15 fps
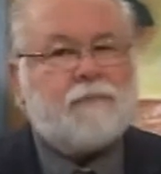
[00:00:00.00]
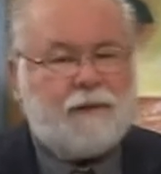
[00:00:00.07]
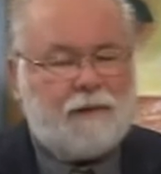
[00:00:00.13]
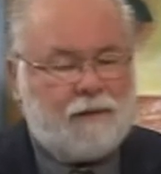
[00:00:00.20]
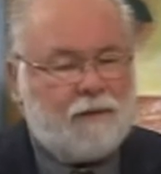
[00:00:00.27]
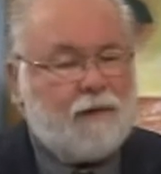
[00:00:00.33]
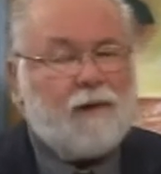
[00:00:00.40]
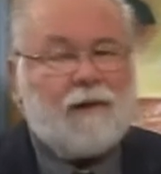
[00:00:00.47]

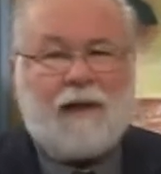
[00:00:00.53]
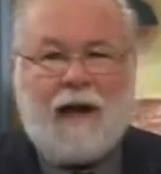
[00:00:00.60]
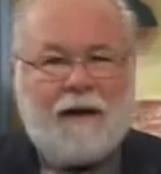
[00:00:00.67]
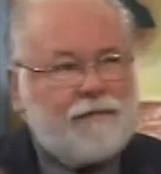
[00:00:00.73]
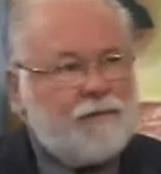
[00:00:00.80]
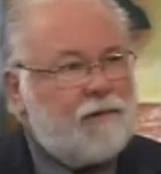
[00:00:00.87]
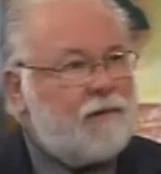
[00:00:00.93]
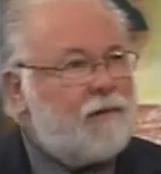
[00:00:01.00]
Uh, our
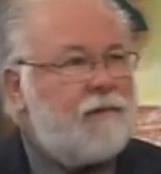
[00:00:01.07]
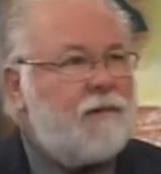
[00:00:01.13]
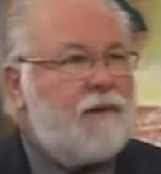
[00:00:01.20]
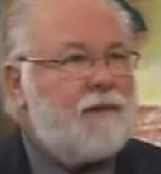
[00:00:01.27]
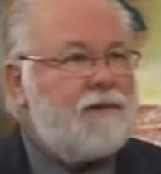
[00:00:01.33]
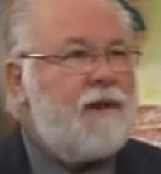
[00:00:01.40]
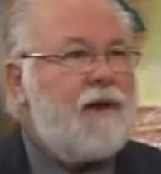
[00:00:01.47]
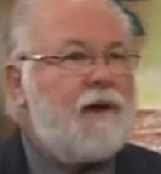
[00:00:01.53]
laughter
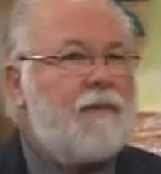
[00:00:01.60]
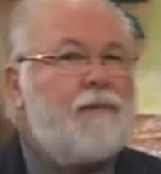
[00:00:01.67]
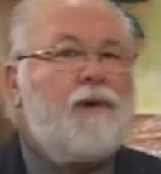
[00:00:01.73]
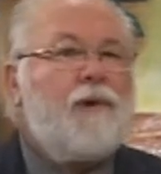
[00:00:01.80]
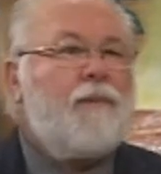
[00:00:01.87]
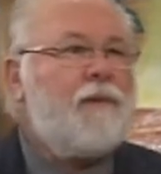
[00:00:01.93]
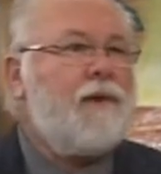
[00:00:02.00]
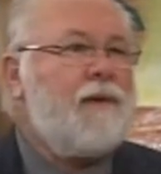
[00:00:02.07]
is not
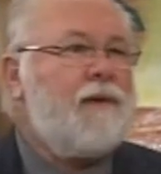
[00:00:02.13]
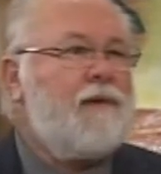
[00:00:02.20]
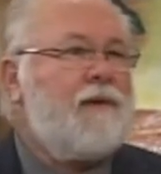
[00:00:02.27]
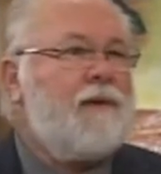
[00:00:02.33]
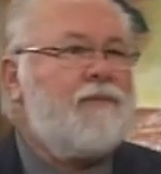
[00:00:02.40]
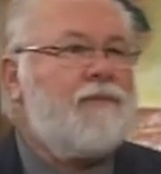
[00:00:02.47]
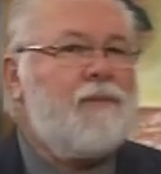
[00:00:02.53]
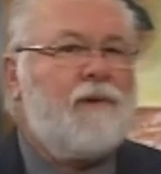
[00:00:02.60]
appropriate
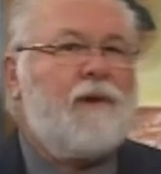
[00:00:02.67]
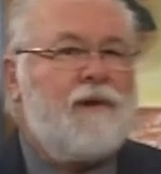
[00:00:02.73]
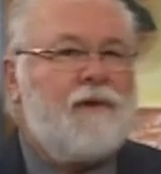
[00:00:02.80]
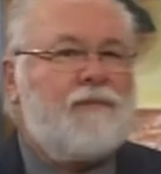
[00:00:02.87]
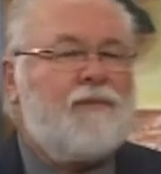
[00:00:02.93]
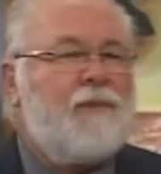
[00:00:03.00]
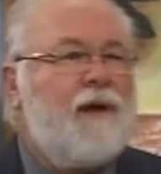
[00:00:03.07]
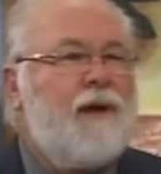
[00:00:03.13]
if, we
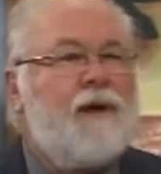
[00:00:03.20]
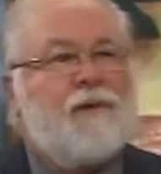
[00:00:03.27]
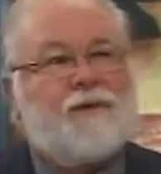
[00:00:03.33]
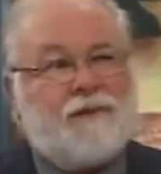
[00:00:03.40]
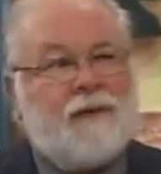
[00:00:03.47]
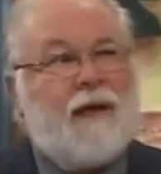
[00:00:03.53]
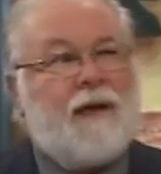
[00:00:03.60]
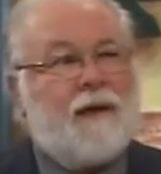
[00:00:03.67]
if we
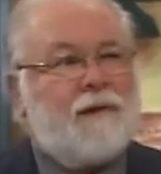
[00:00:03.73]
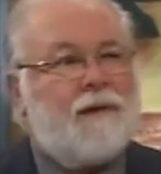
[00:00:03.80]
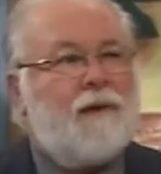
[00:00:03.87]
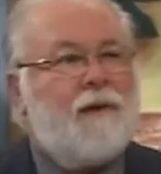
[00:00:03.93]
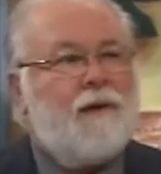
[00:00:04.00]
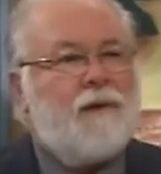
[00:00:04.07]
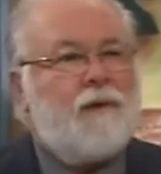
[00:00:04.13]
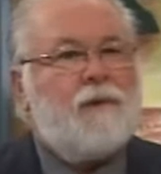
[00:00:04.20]
understand
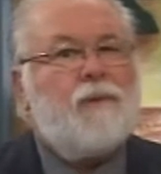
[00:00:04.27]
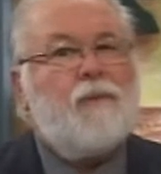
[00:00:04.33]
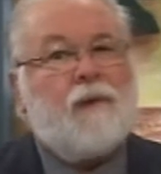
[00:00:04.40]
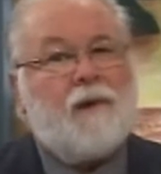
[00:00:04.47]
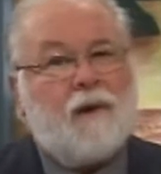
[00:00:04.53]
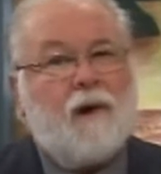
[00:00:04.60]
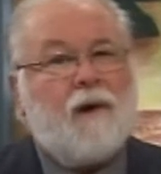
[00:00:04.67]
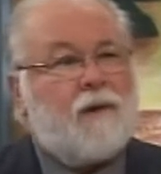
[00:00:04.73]
who
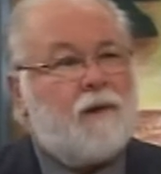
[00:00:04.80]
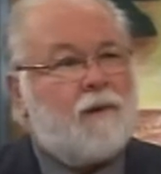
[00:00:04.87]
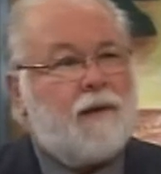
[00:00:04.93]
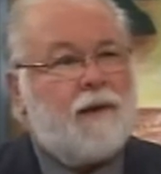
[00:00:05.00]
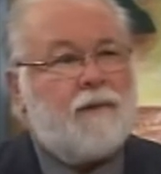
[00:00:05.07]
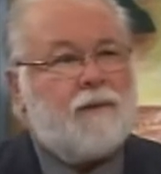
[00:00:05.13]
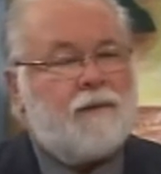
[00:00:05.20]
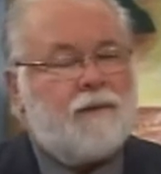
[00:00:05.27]
we are
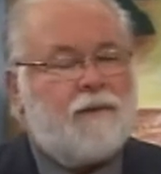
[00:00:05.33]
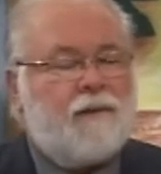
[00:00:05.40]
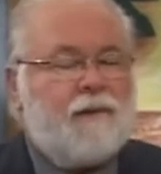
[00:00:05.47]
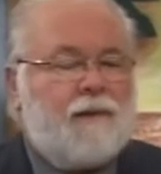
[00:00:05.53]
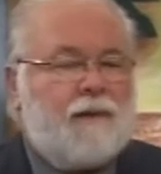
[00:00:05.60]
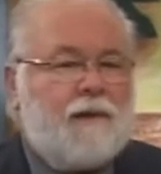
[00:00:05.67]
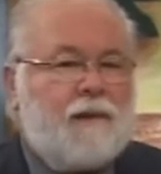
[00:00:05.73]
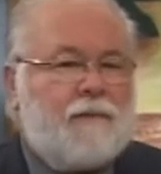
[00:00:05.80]
and
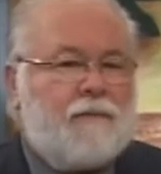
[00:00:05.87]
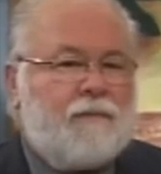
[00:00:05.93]
uh,